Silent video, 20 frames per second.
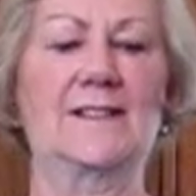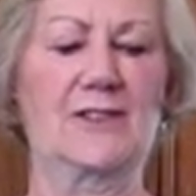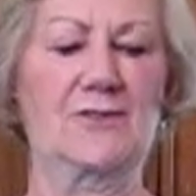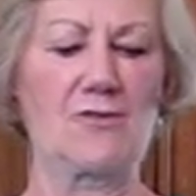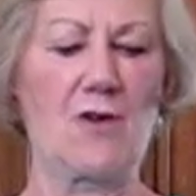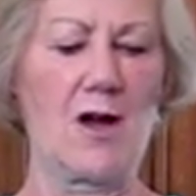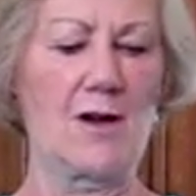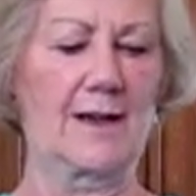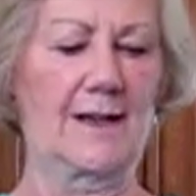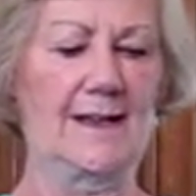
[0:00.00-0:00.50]

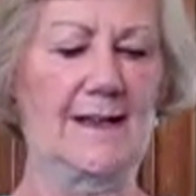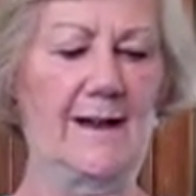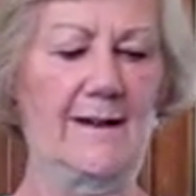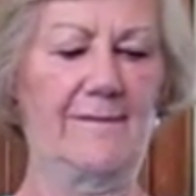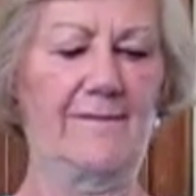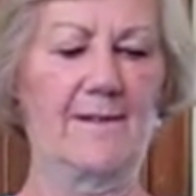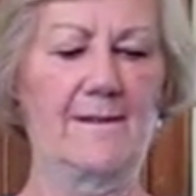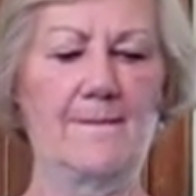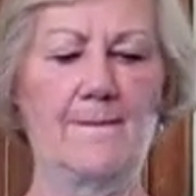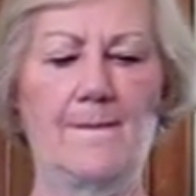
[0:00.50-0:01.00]
strong
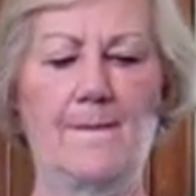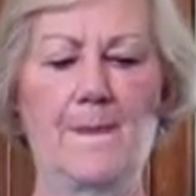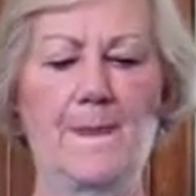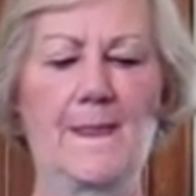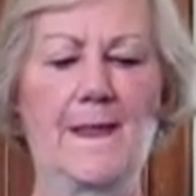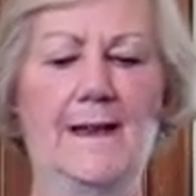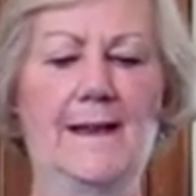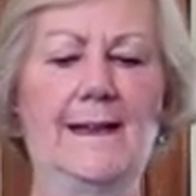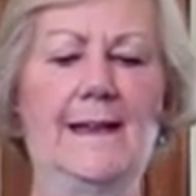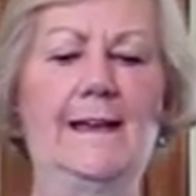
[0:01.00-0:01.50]
enough.
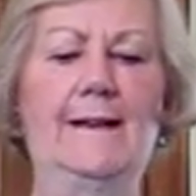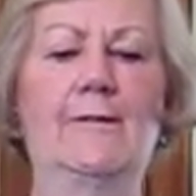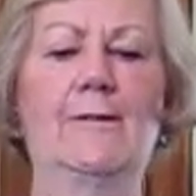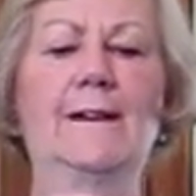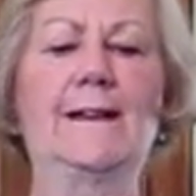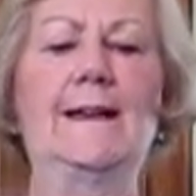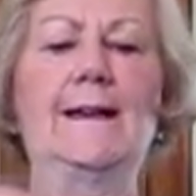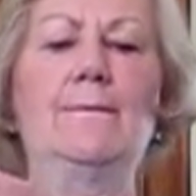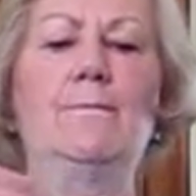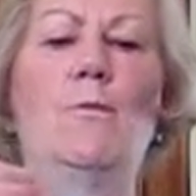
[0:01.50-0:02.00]
Here
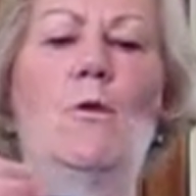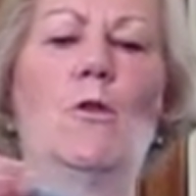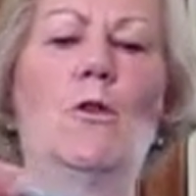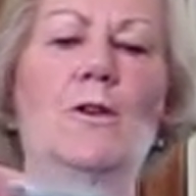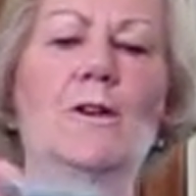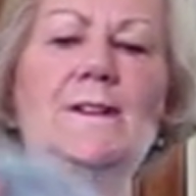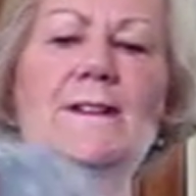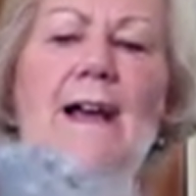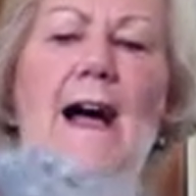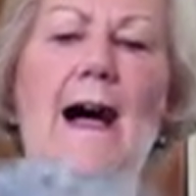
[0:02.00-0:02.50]
again,
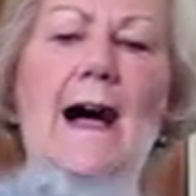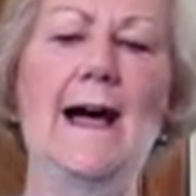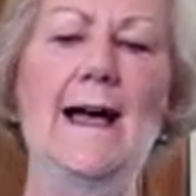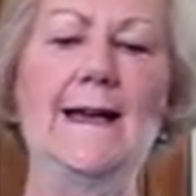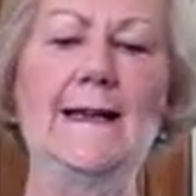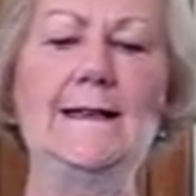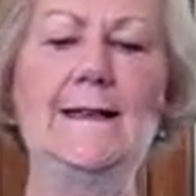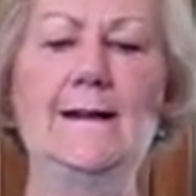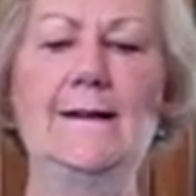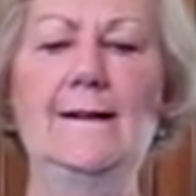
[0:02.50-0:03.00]
more
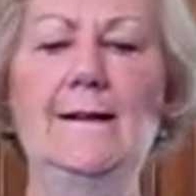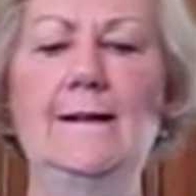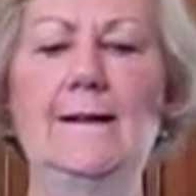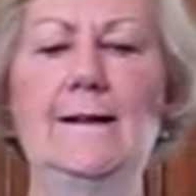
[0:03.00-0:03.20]
dyed